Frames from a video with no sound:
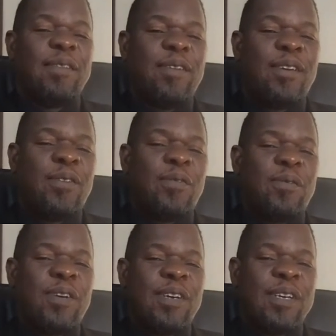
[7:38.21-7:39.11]
you
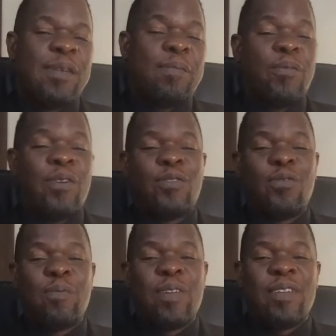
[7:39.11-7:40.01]
know, and the point
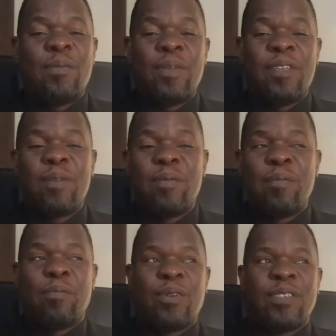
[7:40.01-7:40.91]
you made, it means maybe
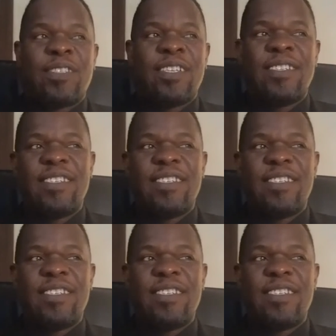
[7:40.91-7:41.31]
important